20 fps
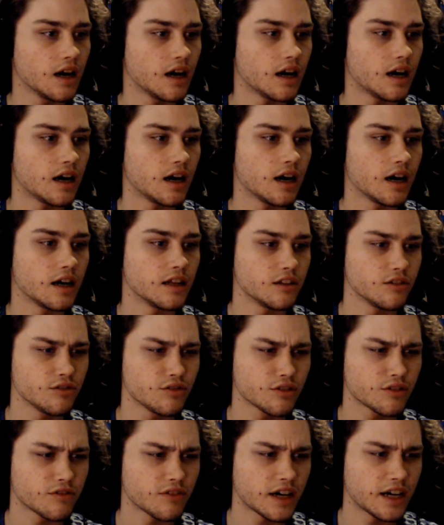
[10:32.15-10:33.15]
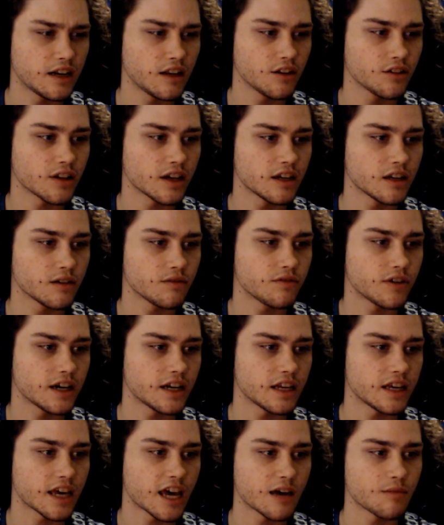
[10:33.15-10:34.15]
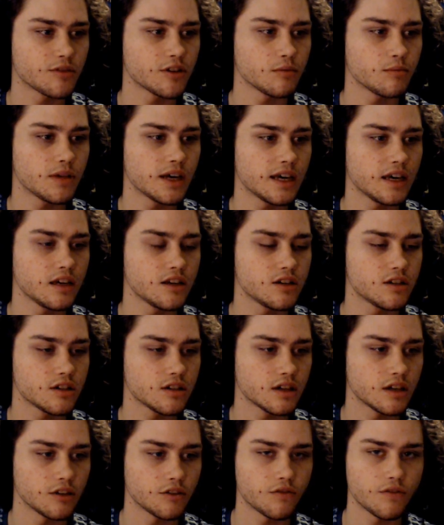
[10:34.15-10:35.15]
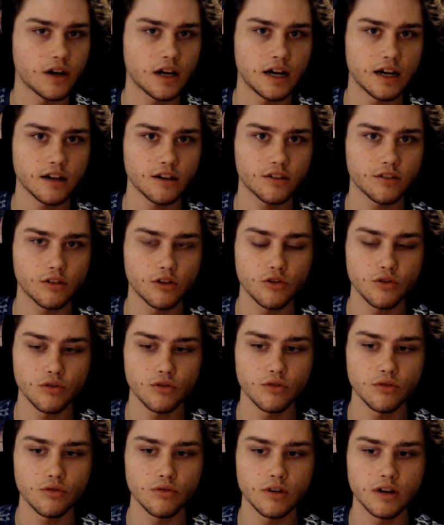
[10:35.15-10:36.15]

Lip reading: In losers finals, I ended up fighting Absent Page, his Fox, who